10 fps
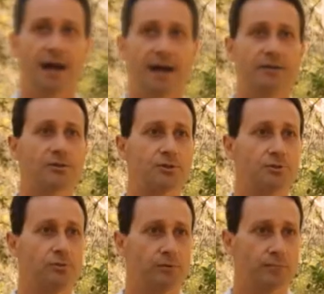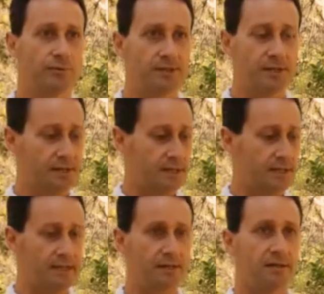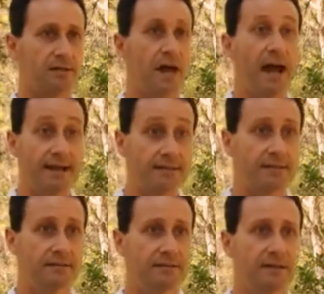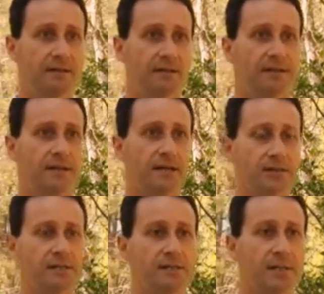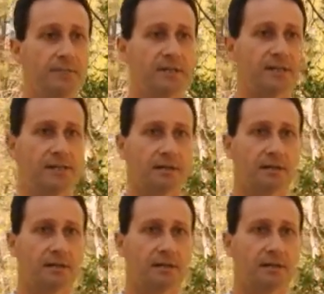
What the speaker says: I used to represent it as a hand. An ecosystem is